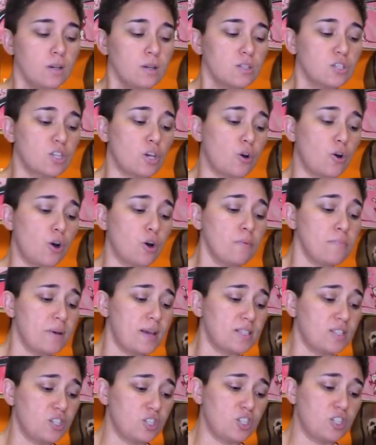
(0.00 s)
So her
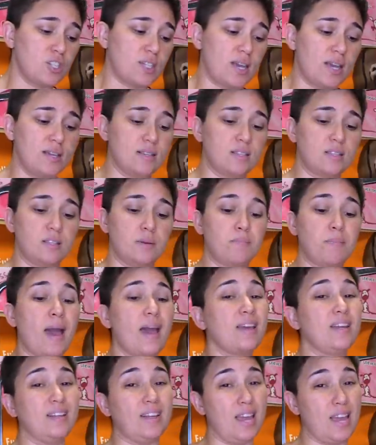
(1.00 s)
message says,
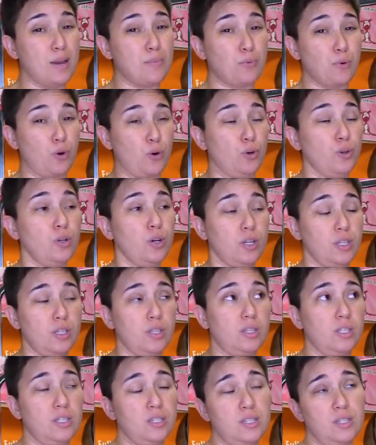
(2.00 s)
back in April,
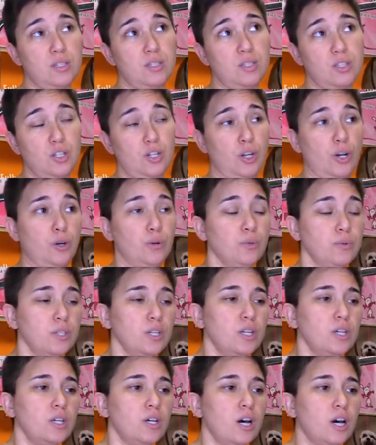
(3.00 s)
and this is,
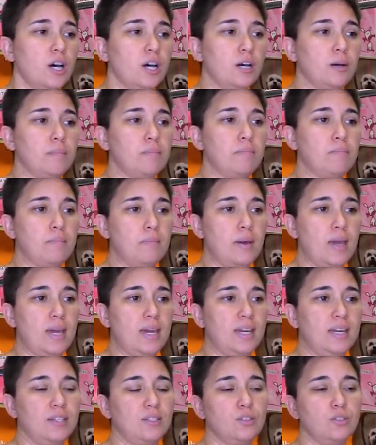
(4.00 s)

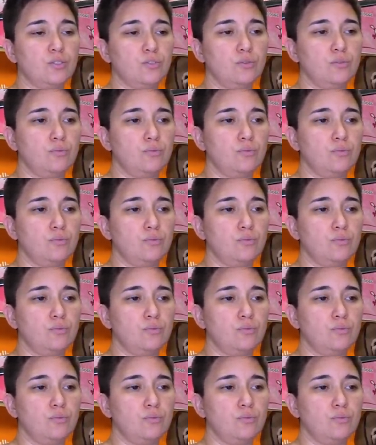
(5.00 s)
May